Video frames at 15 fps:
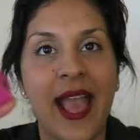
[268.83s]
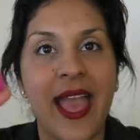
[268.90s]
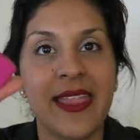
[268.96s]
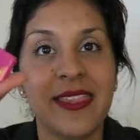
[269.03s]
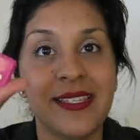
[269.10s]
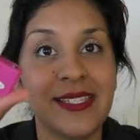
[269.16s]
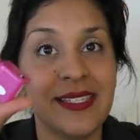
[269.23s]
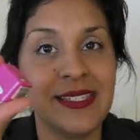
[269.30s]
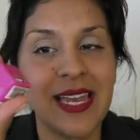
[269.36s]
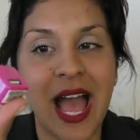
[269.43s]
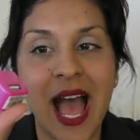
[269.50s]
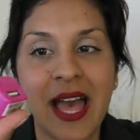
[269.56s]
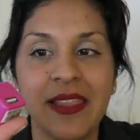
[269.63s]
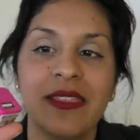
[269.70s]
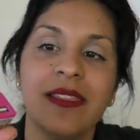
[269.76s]
And this is
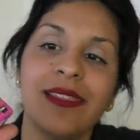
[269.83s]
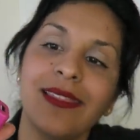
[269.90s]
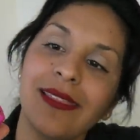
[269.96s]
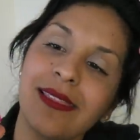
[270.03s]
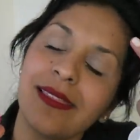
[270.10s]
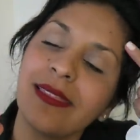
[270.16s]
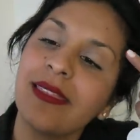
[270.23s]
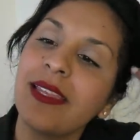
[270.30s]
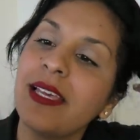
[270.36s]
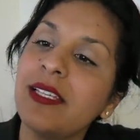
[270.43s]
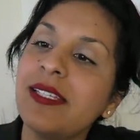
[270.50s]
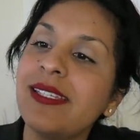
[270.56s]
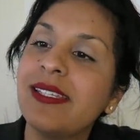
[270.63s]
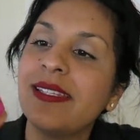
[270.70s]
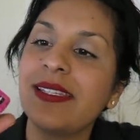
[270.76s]
not
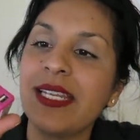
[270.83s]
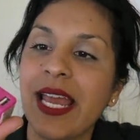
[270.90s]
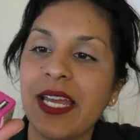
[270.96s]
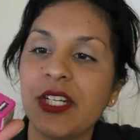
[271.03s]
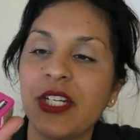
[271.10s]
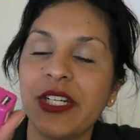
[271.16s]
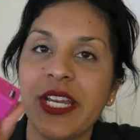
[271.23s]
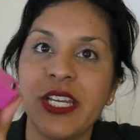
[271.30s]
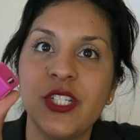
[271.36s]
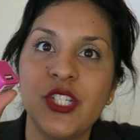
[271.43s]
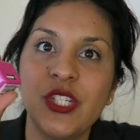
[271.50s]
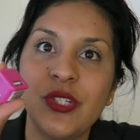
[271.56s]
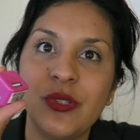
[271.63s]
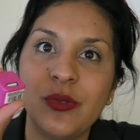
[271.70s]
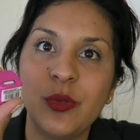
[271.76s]
the standard
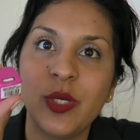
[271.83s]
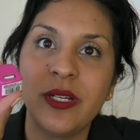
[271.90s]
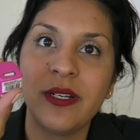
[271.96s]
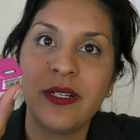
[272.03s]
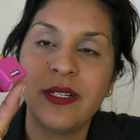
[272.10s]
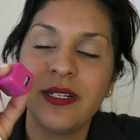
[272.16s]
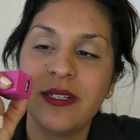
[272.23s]
issued